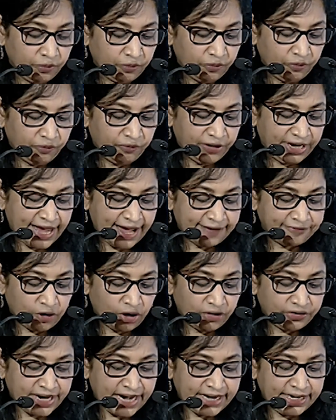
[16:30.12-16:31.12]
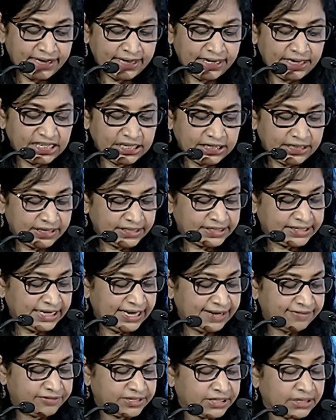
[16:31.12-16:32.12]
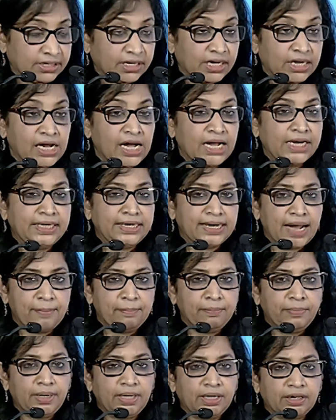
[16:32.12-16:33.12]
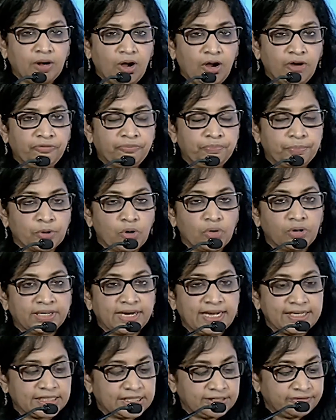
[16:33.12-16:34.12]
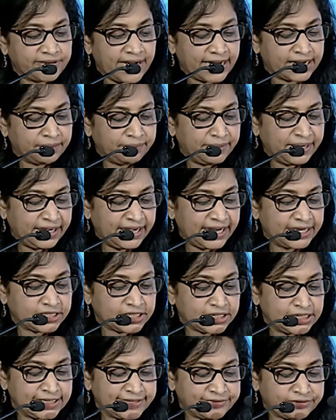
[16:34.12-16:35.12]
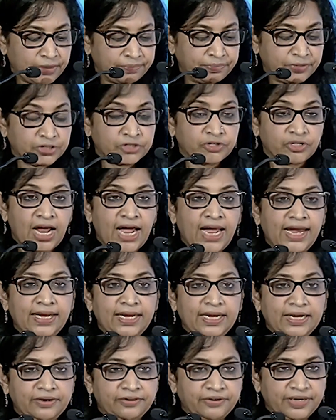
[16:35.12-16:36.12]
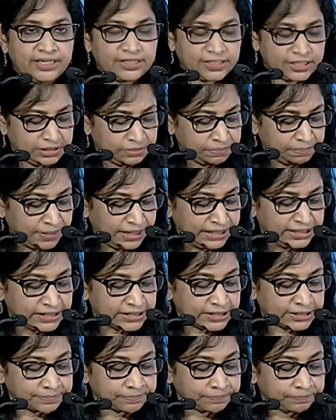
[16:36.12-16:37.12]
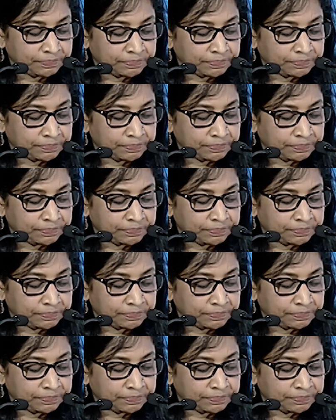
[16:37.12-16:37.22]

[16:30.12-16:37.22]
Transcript: We have already received a number of progressive recommendations from the TRI in recent months.